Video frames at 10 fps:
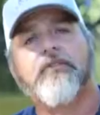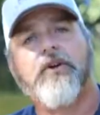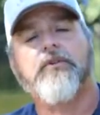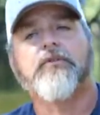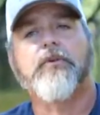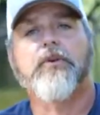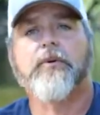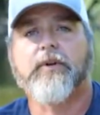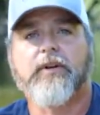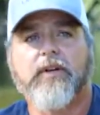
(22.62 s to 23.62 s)
float it for
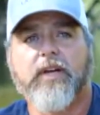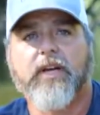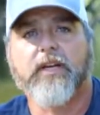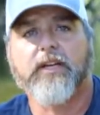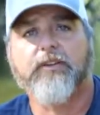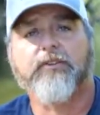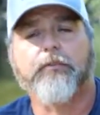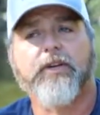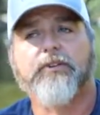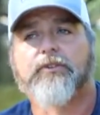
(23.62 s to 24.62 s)
him and get some
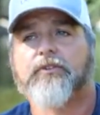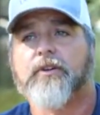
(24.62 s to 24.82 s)
pictures,